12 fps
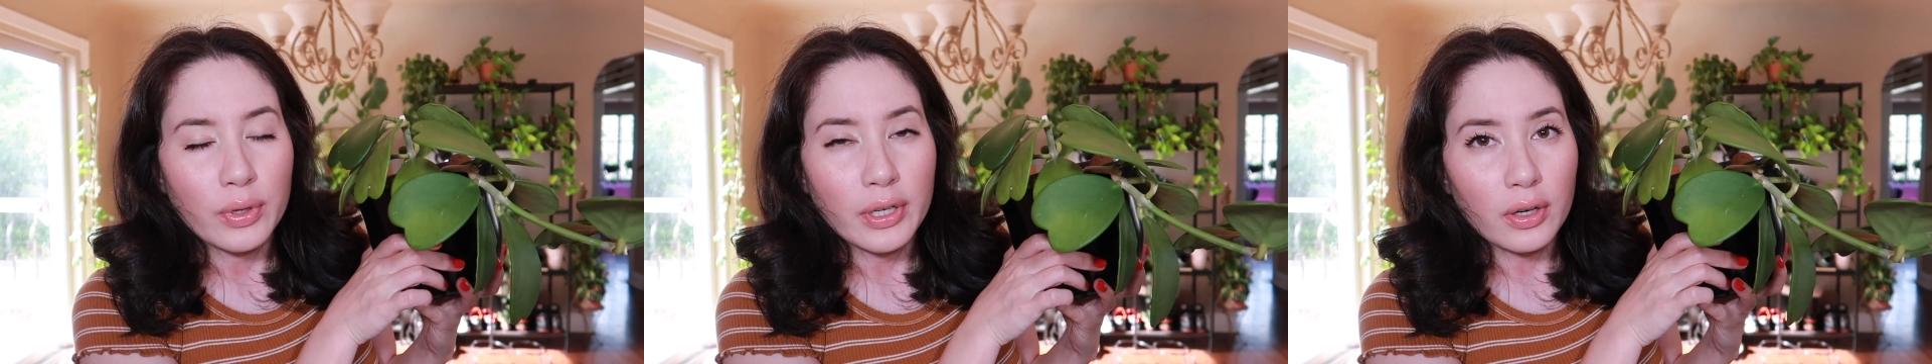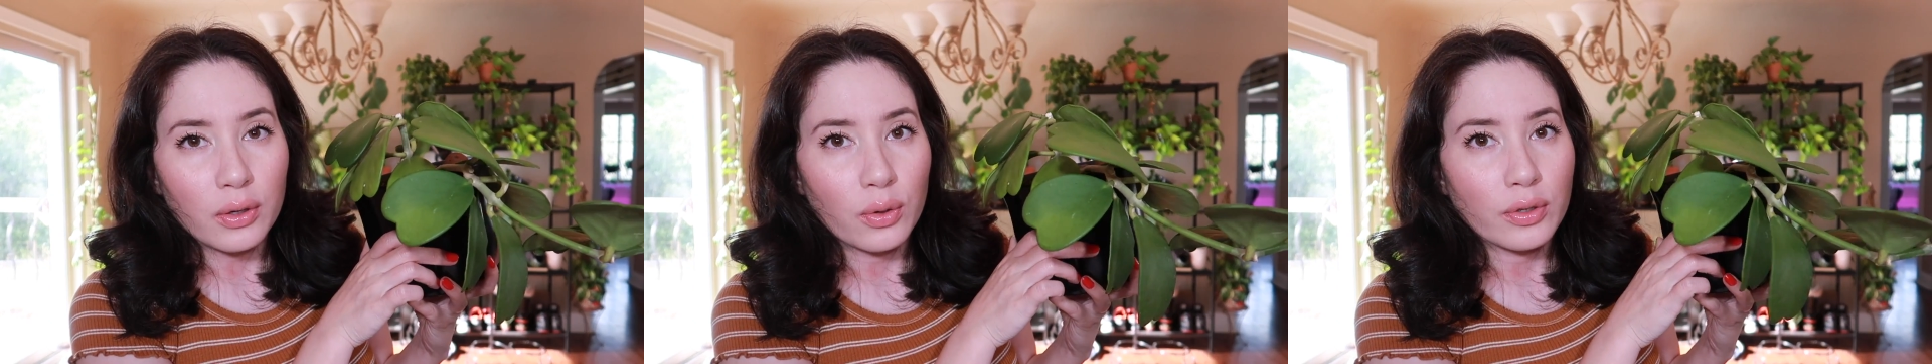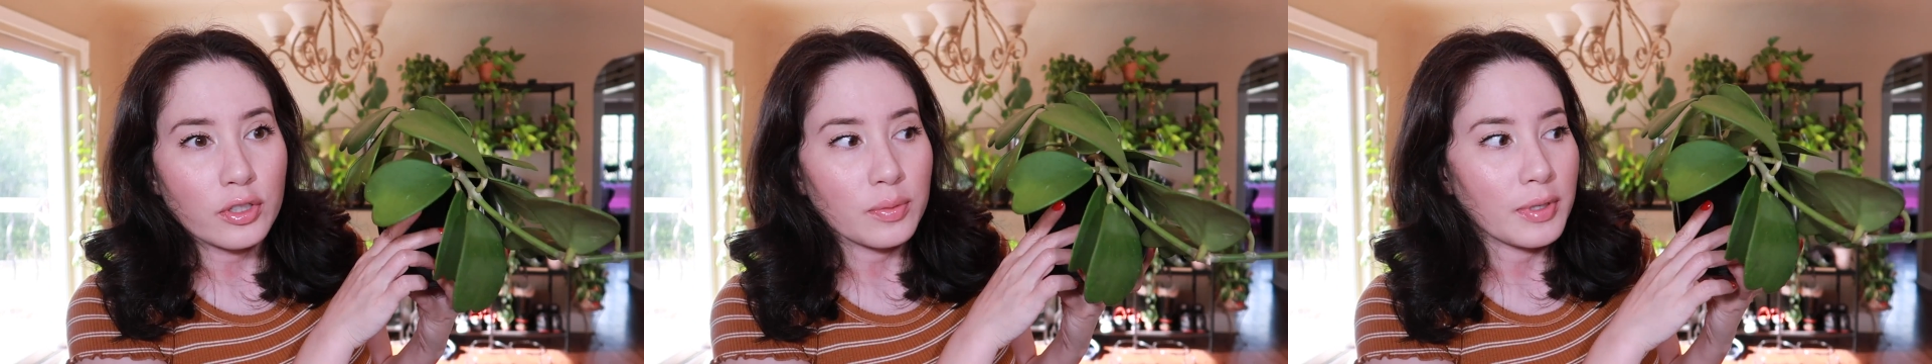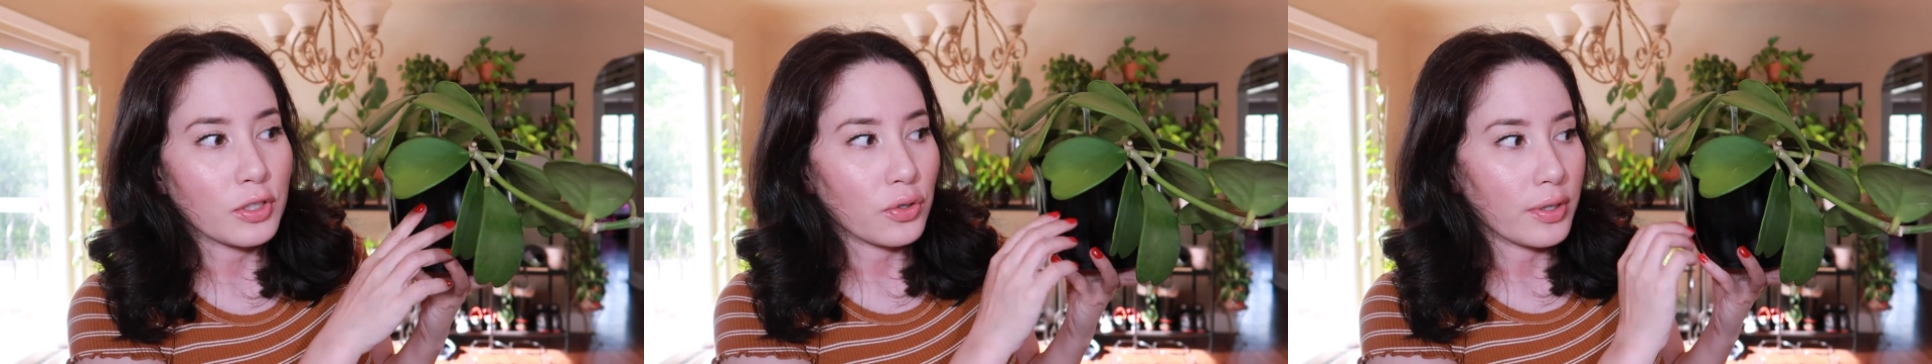we are going to
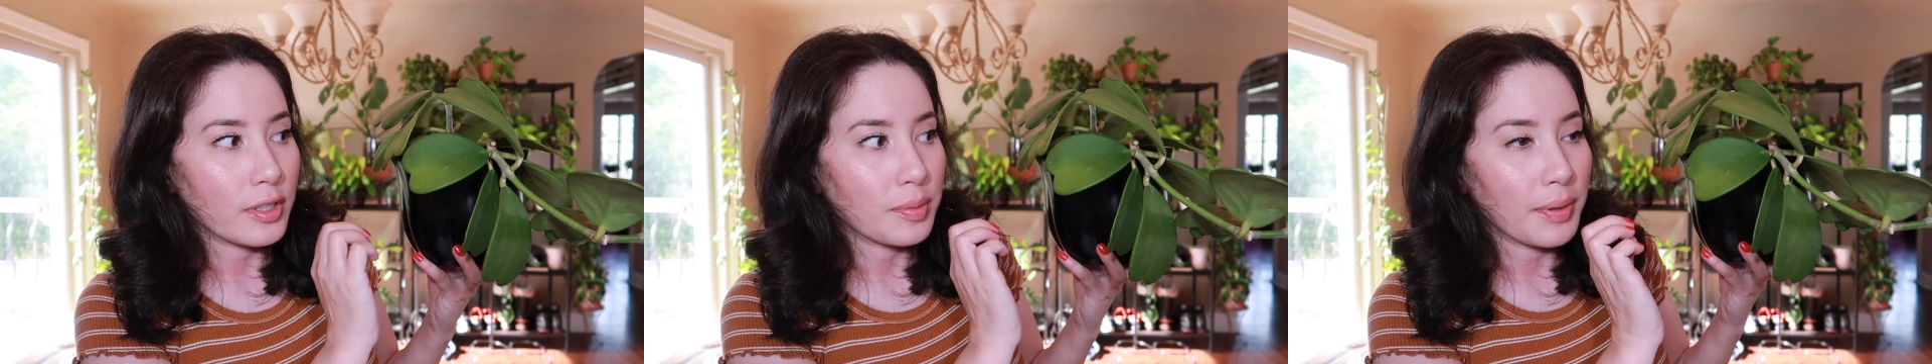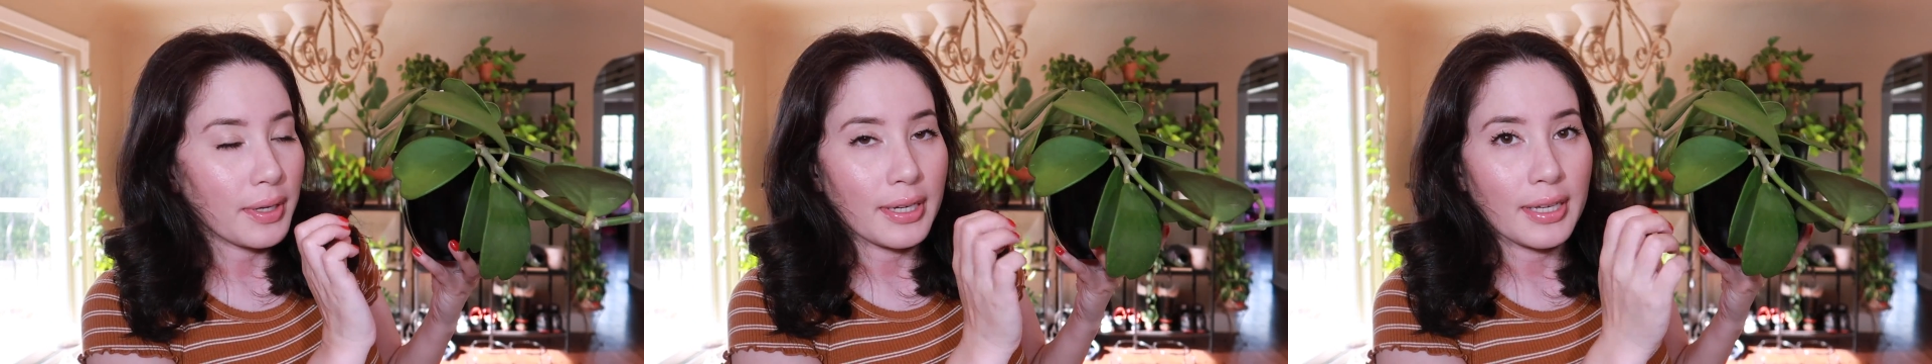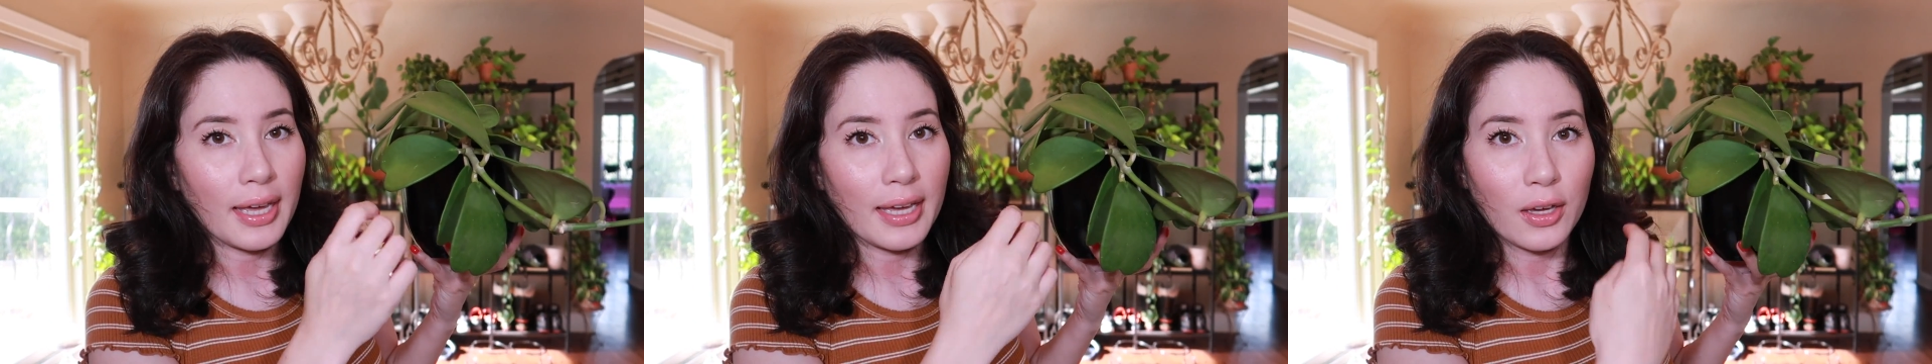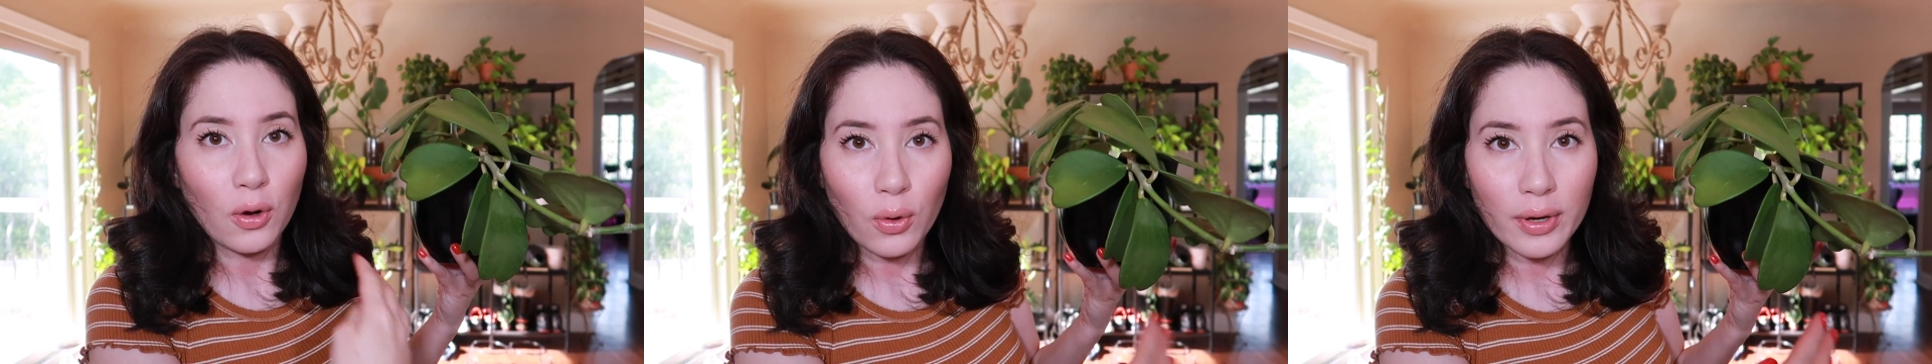be transplanting
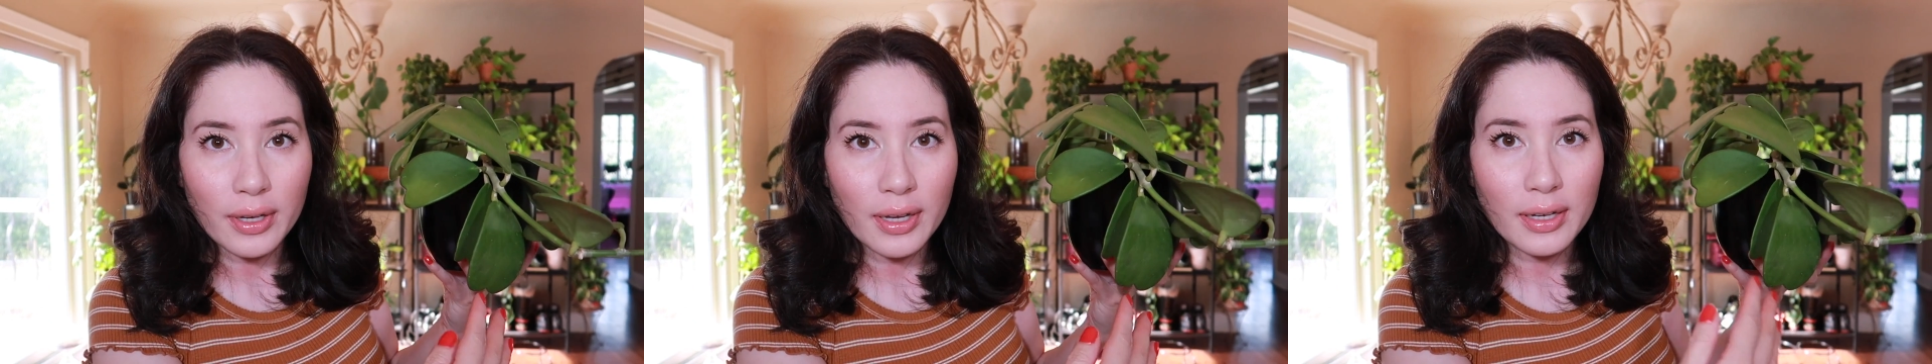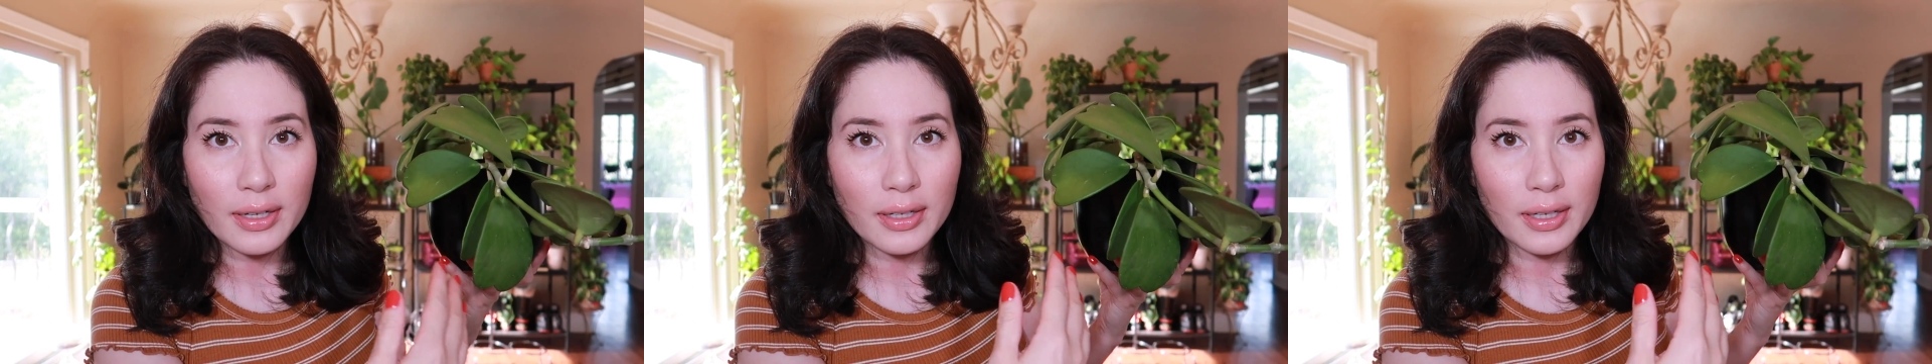a Hoya